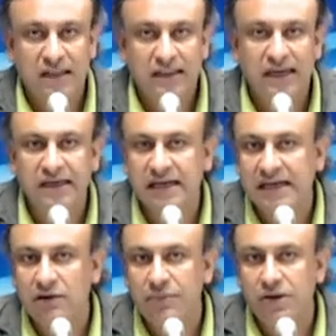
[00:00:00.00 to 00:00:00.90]
The
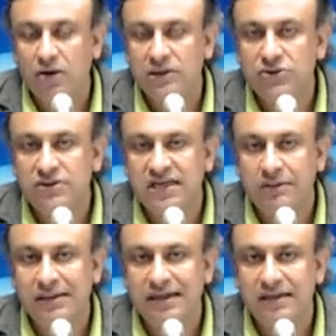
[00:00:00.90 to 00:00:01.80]
Indian government also
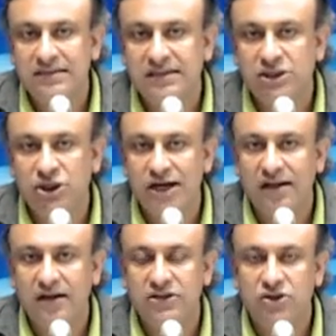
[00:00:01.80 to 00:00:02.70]
simultaneously shared
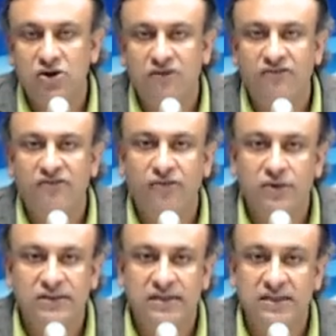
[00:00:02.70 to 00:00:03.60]
a list of
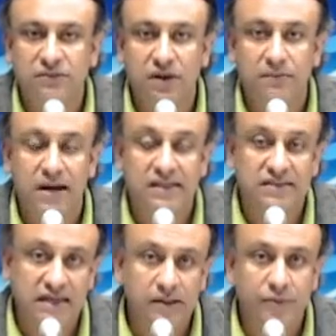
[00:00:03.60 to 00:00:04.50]
461
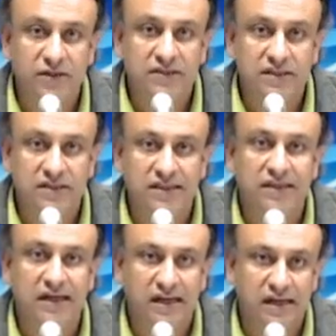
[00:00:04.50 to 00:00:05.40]
Pakistani prisoners in
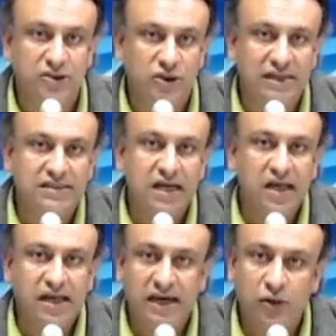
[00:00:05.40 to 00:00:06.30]
the Indian jails,
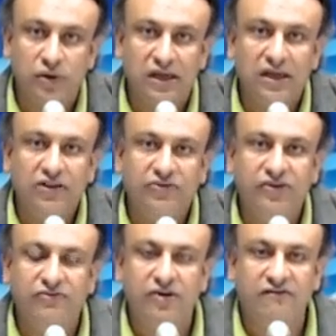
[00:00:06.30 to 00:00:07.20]
including
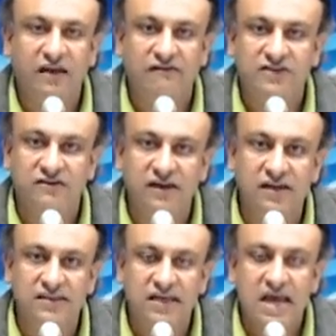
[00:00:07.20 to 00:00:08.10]
345
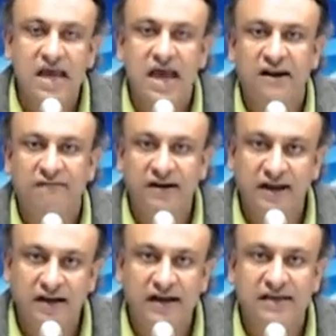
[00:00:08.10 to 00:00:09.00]
civilians and
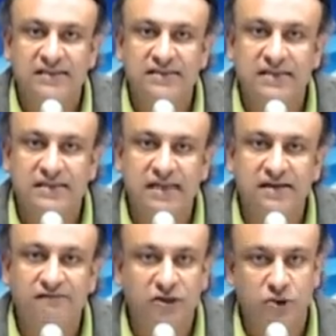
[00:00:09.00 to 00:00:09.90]

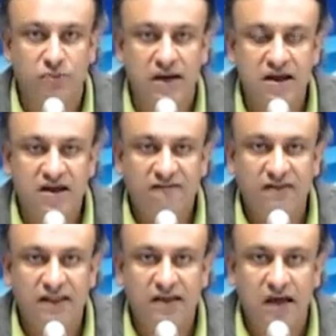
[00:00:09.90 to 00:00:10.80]
116 fishermen,
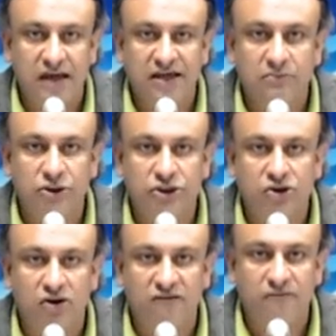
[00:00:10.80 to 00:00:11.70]
with the High
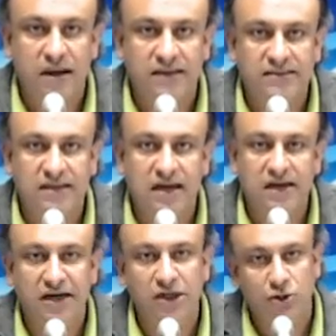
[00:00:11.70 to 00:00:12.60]
Commission of Pakistan
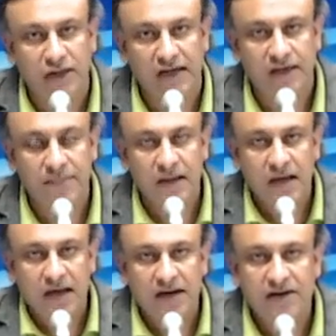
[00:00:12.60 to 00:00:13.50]
in New Delhi.
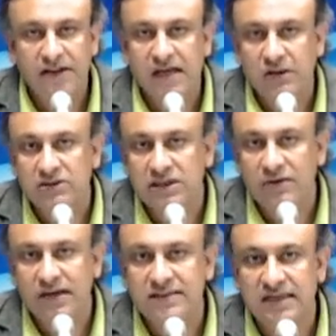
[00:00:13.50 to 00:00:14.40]
Under the
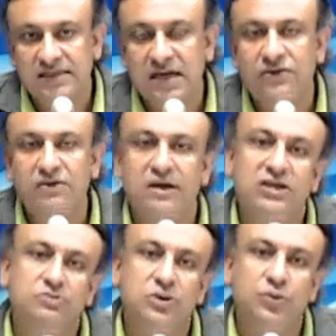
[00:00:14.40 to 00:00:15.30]
Consular Access
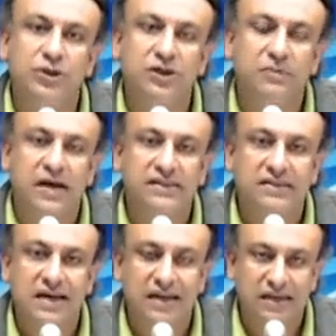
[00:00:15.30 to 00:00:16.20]
Agreement between
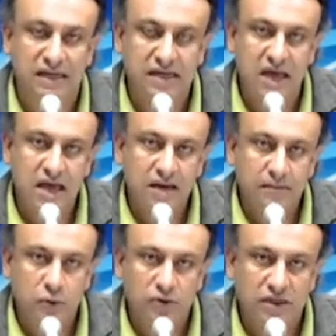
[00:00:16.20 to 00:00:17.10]
Pakistan and India,
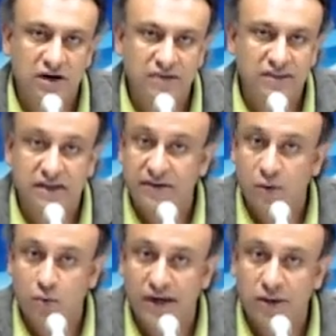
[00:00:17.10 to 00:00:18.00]
both countries are
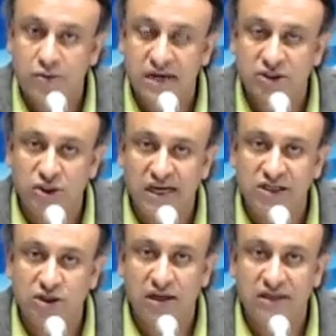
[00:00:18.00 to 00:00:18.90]
required to
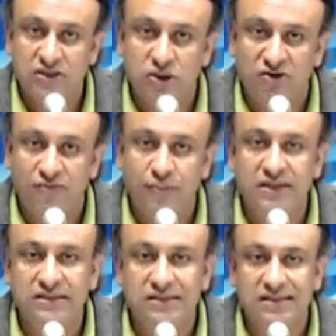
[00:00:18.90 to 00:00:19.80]
exchange lists of
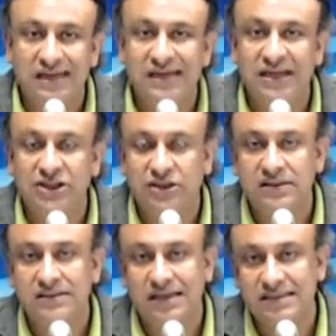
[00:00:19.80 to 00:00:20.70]
prisoners in each
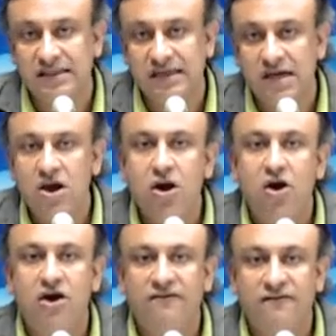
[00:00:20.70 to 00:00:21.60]
other's custody
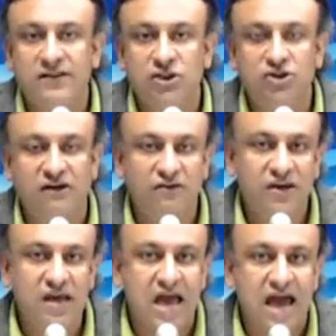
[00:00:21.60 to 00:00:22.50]
on 1st
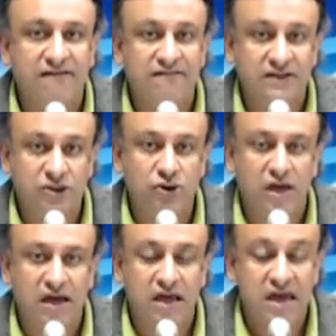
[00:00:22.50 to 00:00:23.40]
January and 1st
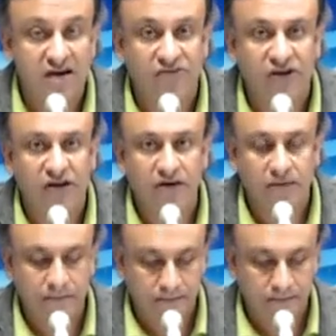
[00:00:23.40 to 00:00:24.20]
July every year.